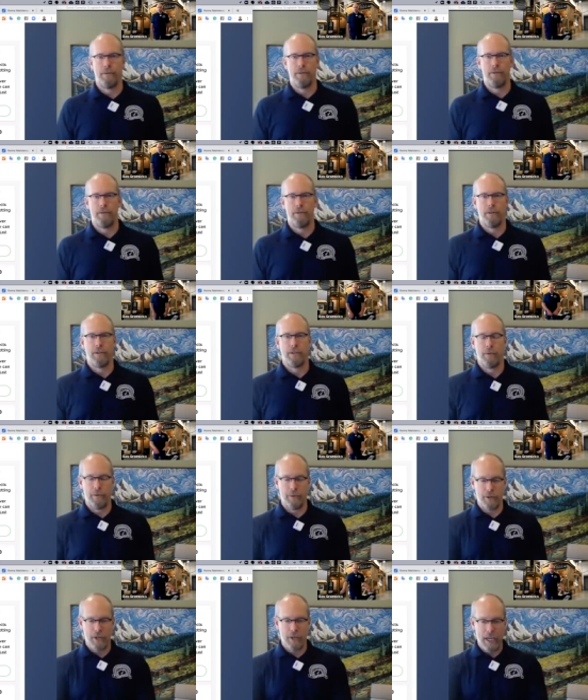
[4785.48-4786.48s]
So when we dry
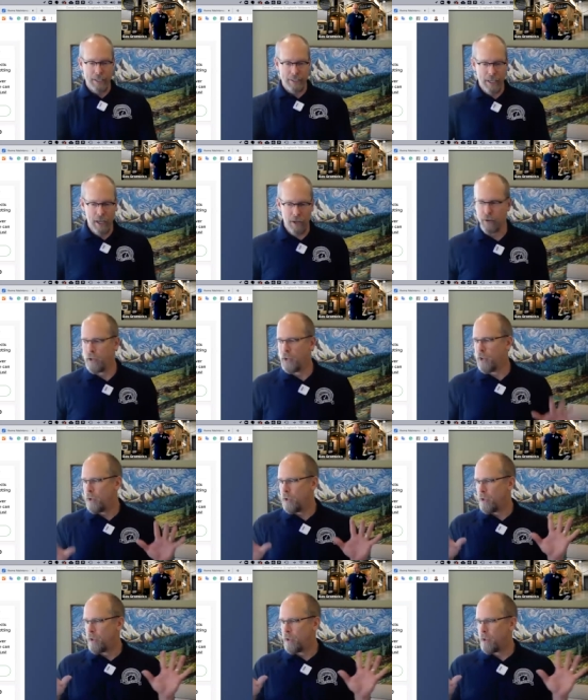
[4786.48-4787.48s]
this out,
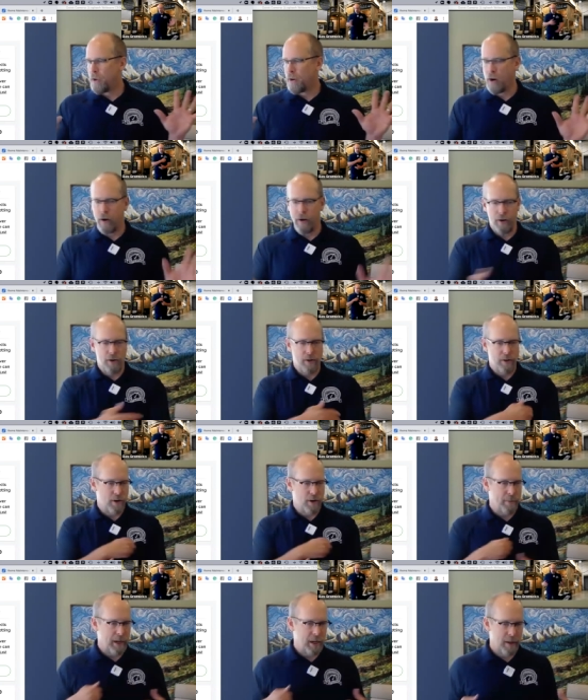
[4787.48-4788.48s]
car carpet
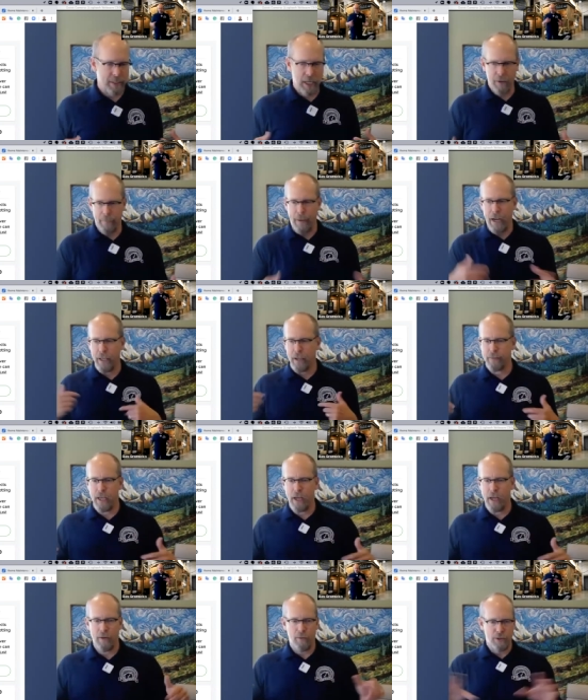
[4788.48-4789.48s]
comes out, padding comes
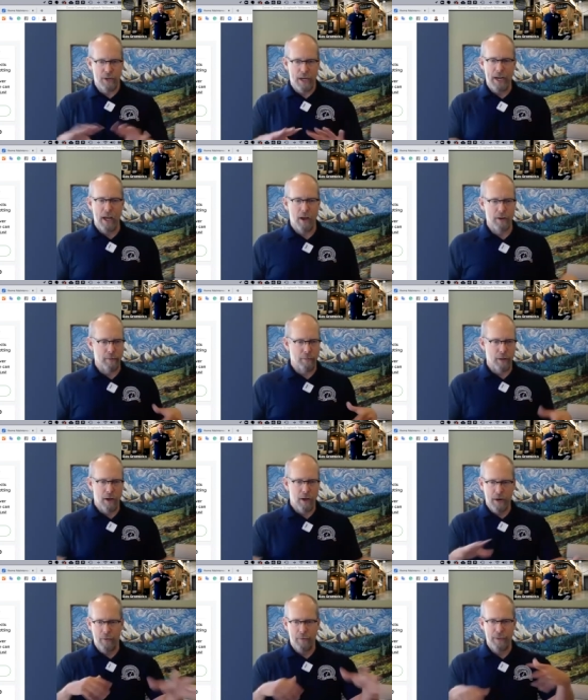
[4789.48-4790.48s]
out, we'll dry it out. You blow
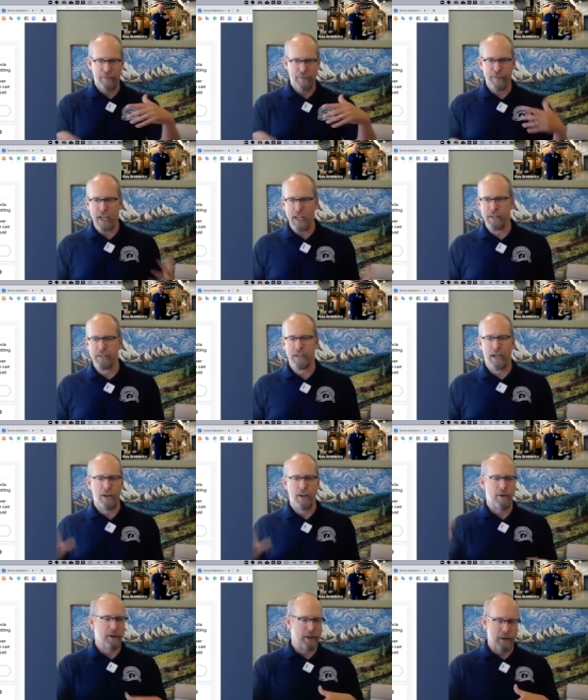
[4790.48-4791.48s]
it out with the fans. I
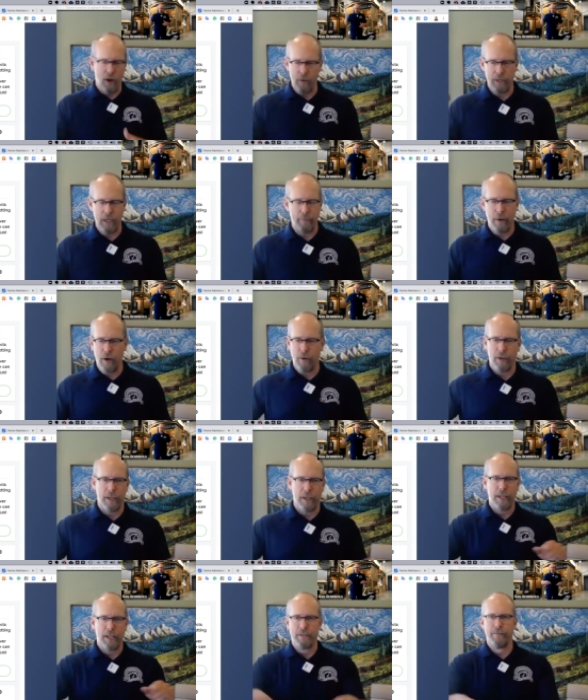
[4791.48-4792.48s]
know Home Depot, you can
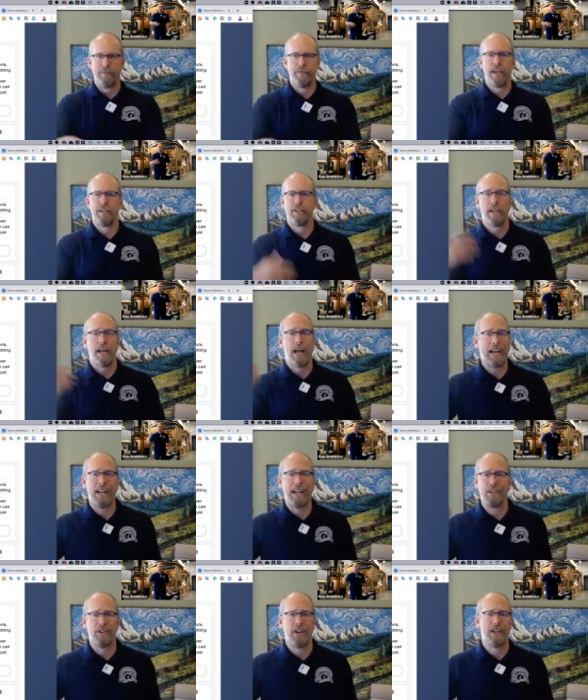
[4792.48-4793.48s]
get some fans. I got
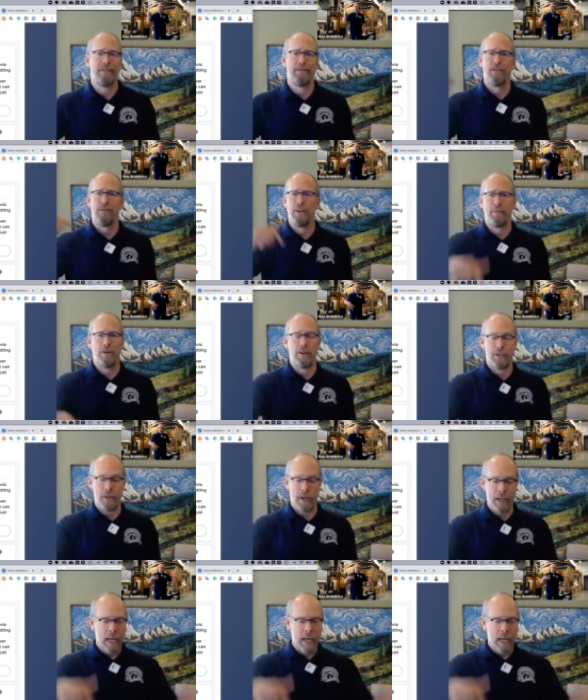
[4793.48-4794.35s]
a truck if you want to borrow a truck.